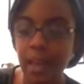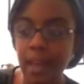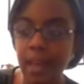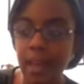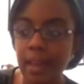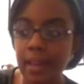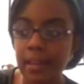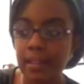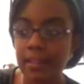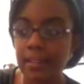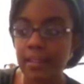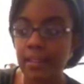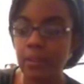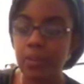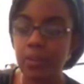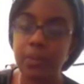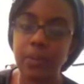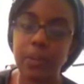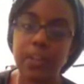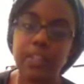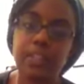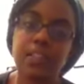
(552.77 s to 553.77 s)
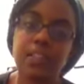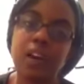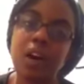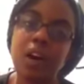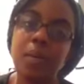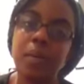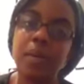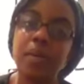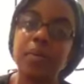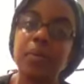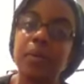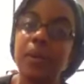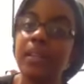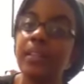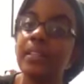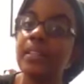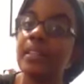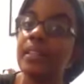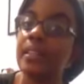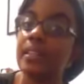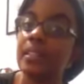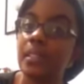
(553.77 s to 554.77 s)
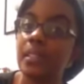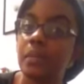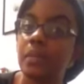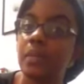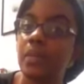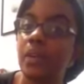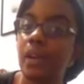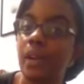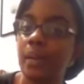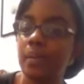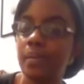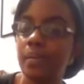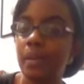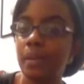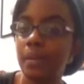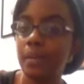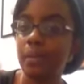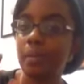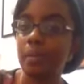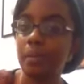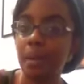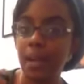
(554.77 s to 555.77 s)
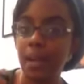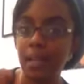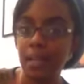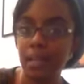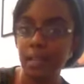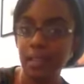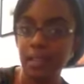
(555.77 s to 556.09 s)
And don't forget to comment, rate, and subscribe. Bye.